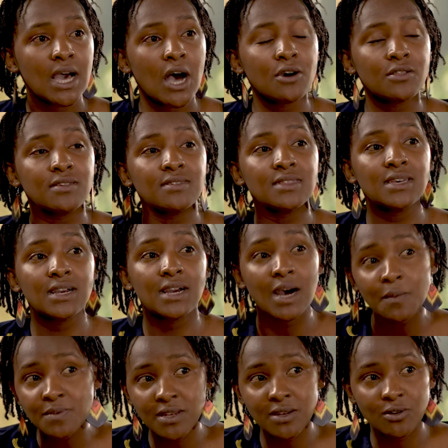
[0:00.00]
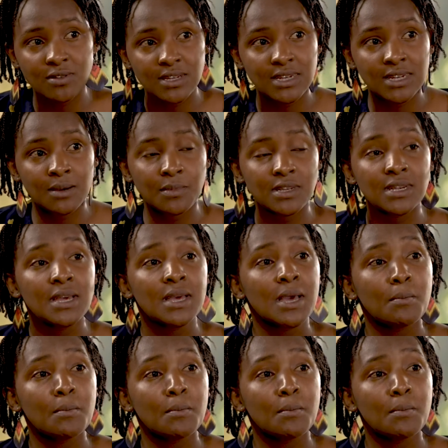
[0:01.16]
how they see the gaps in loss and damage,